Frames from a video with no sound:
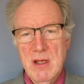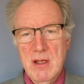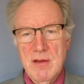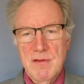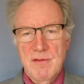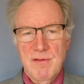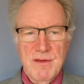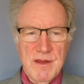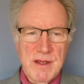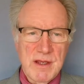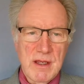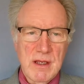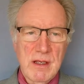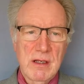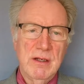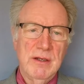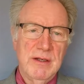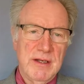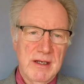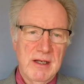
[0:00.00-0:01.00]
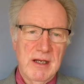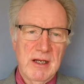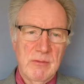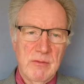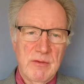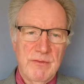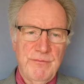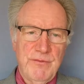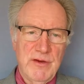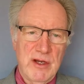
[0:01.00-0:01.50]
Seeking and dealing
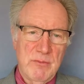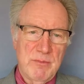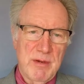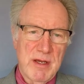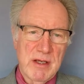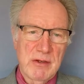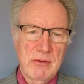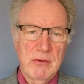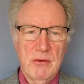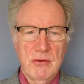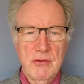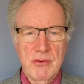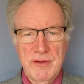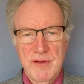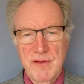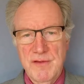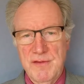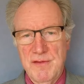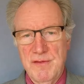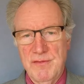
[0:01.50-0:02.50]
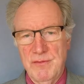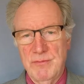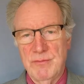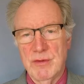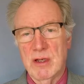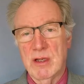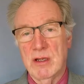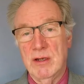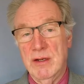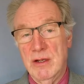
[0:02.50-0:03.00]
with feedback or criticism
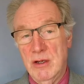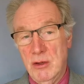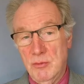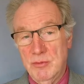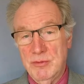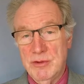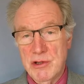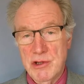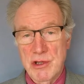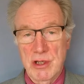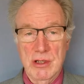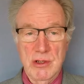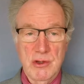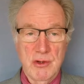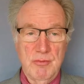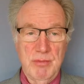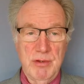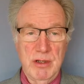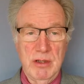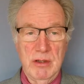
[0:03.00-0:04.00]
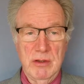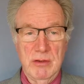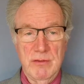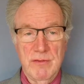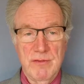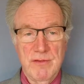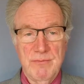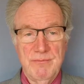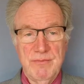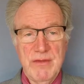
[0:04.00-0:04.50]
can help to change
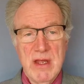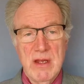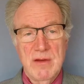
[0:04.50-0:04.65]
opinions,